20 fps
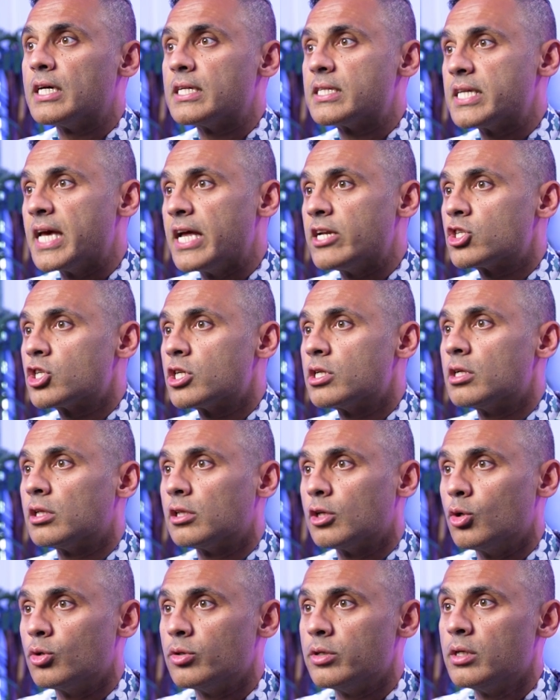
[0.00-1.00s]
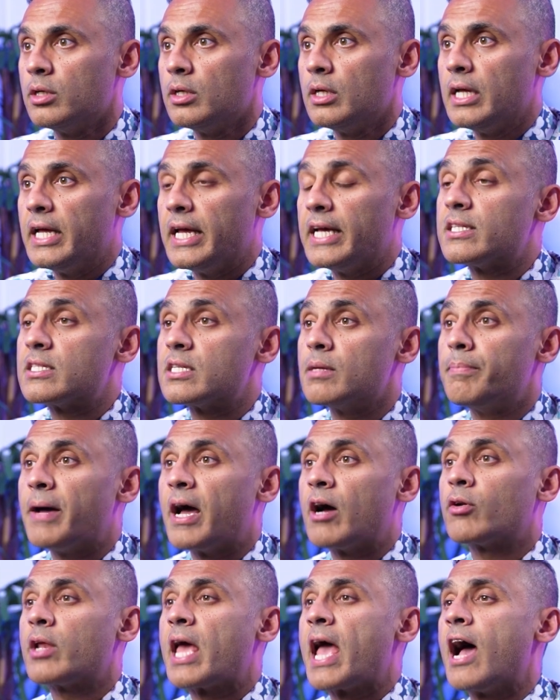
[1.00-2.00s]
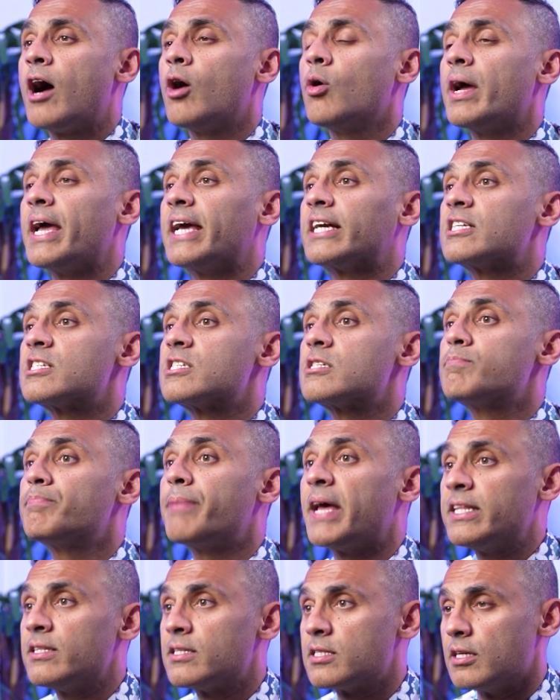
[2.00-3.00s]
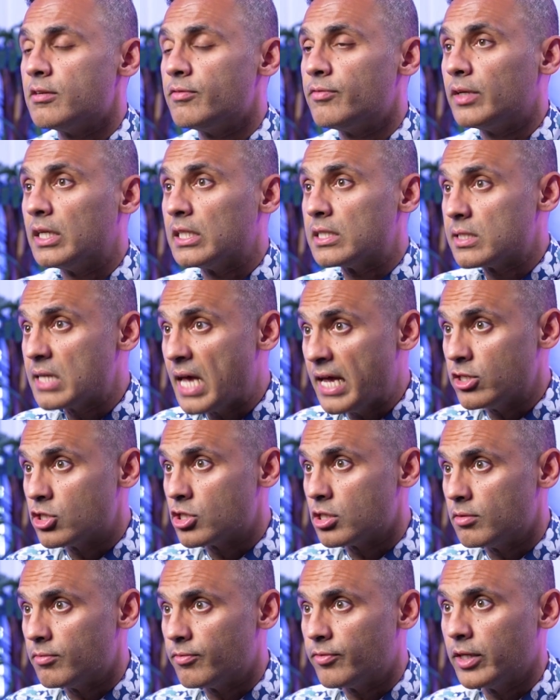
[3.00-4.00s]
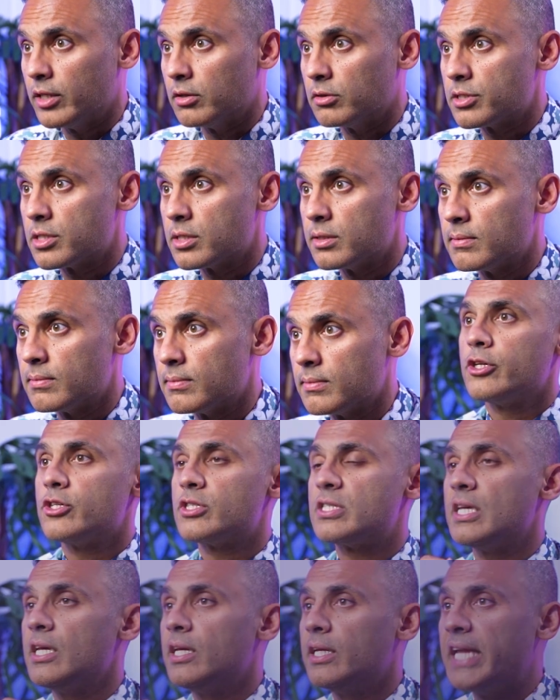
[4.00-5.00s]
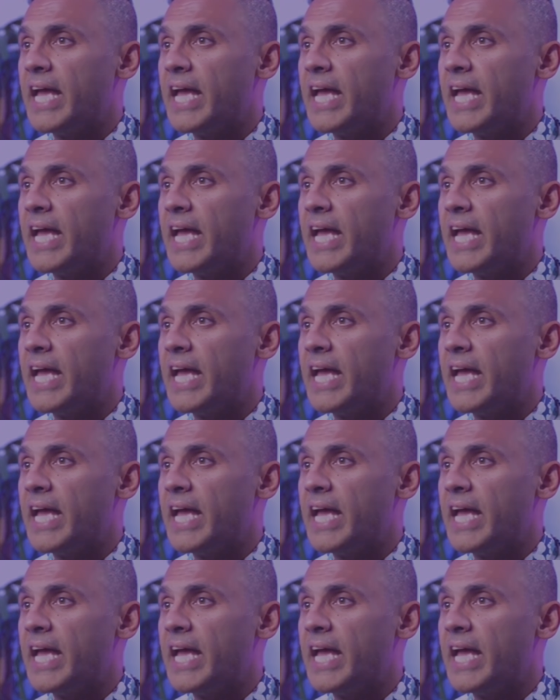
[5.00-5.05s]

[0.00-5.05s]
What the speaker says: attention alone. It's about how expensive attention feels. You see, in